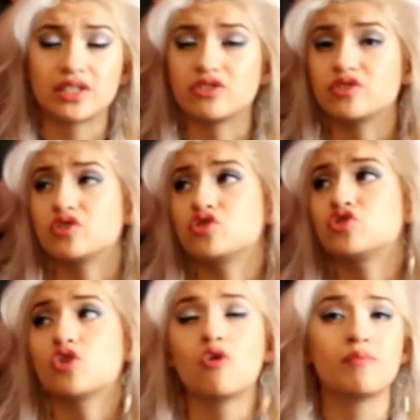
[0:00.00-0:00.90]
There's
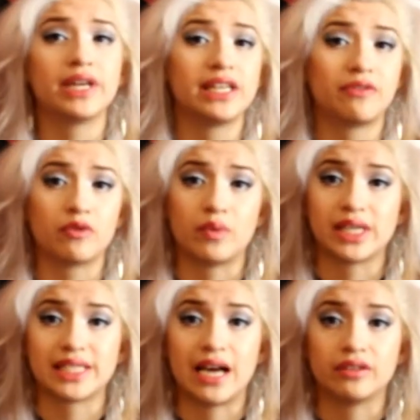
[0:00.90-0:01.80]
so many different
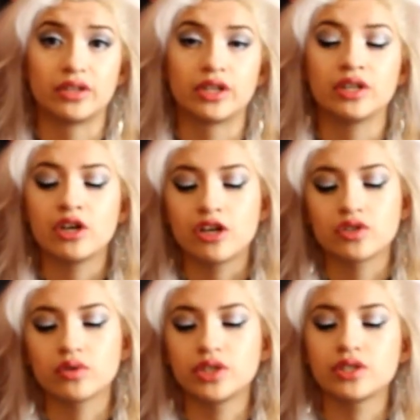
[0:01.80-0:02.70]
ways out there,
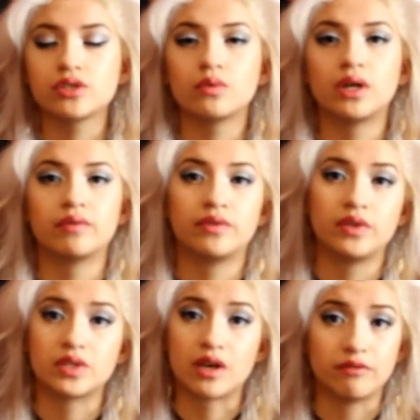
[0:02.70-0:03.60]
so just do whatever
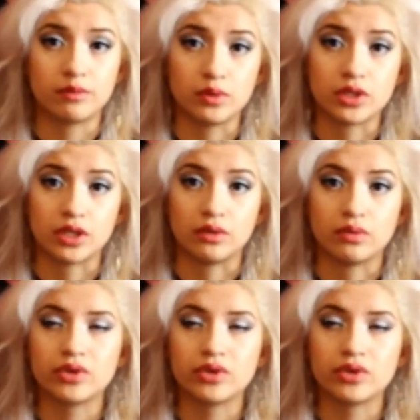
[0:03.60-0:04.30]
feels comfortable to you.